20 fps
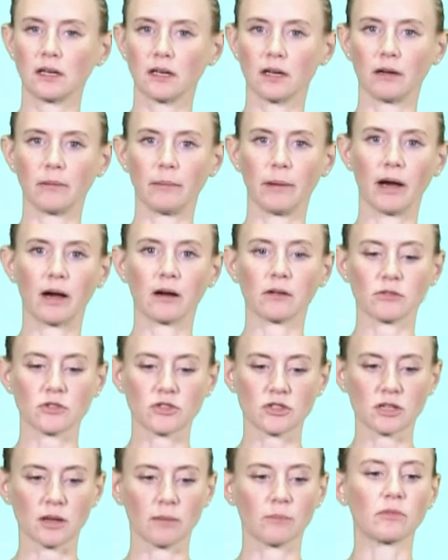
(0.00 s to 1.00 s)
about
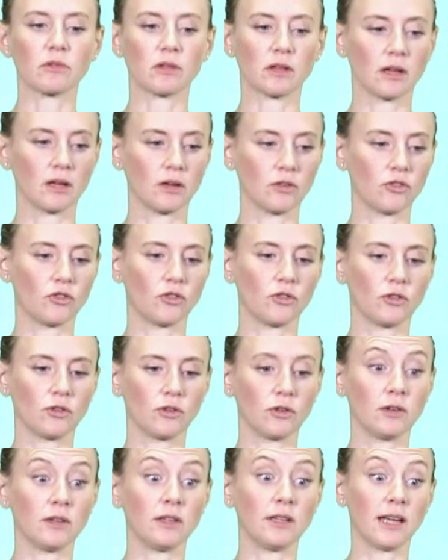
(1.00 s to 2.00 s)
something
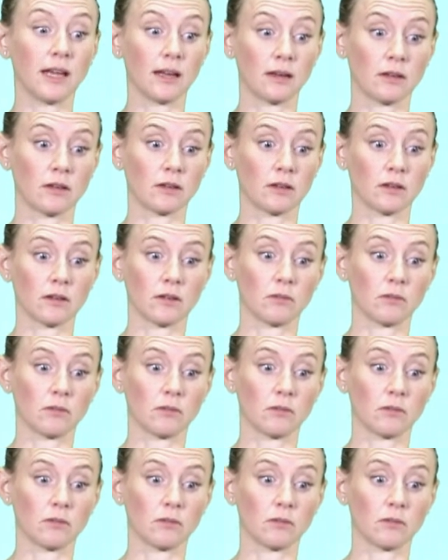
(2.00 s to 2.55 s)
to get